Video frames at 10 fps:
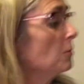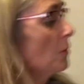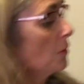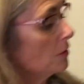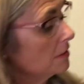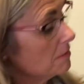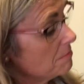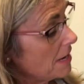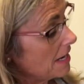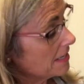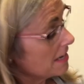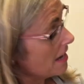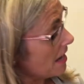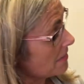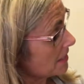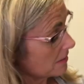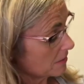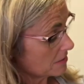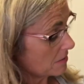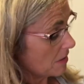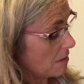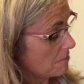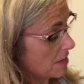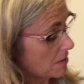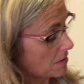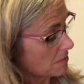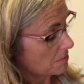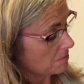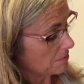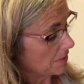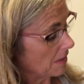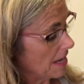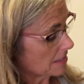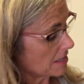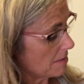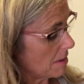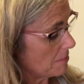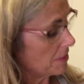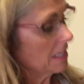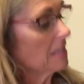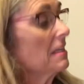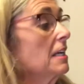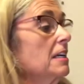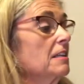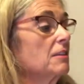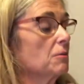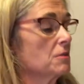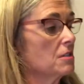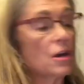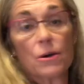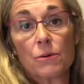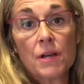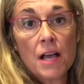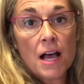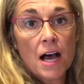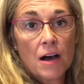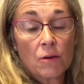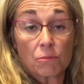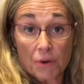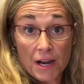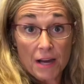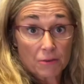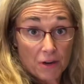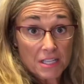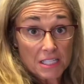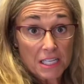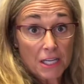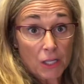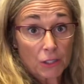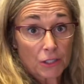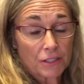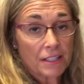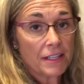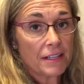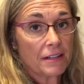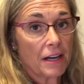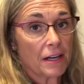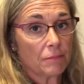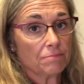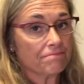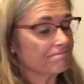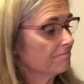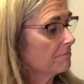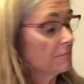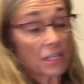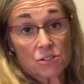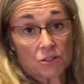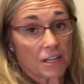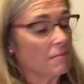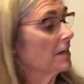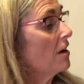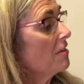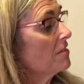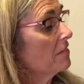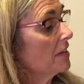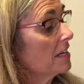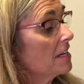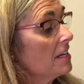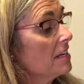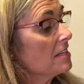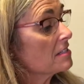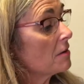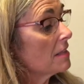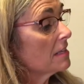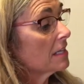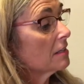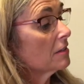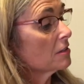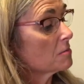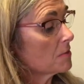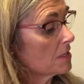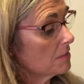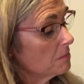wool. But I think it looks a lot better the last time I put anything in it, there was no brown, rusty colored um, mixture coming off of it. So I think it looks pretty,